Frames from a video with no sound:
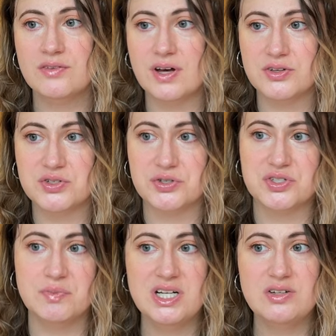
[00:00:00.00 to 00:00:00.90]
Others are
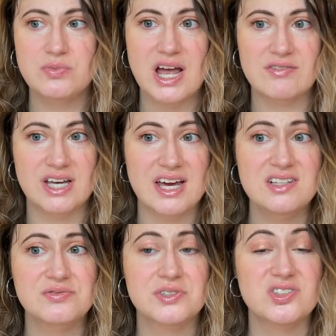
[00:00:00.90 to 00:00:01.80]
submitted. We have a
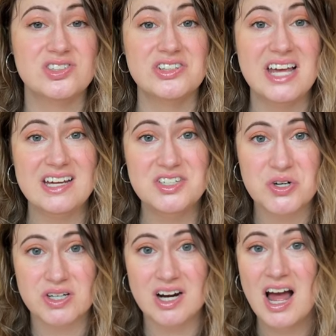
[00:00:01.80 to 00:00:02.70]
case for
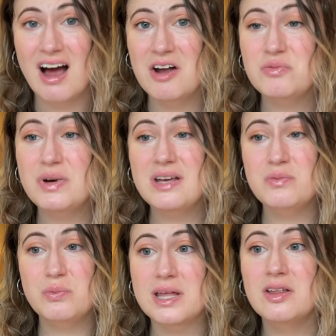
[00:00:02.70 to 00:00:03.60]
slander and we
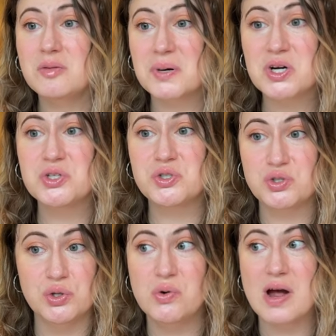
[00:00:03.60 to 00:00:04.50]
will
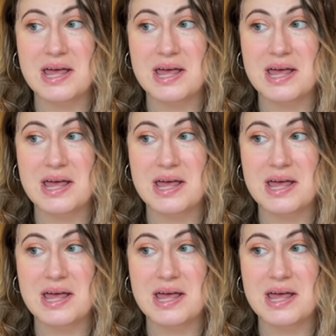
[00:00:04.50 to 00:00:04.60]
pursue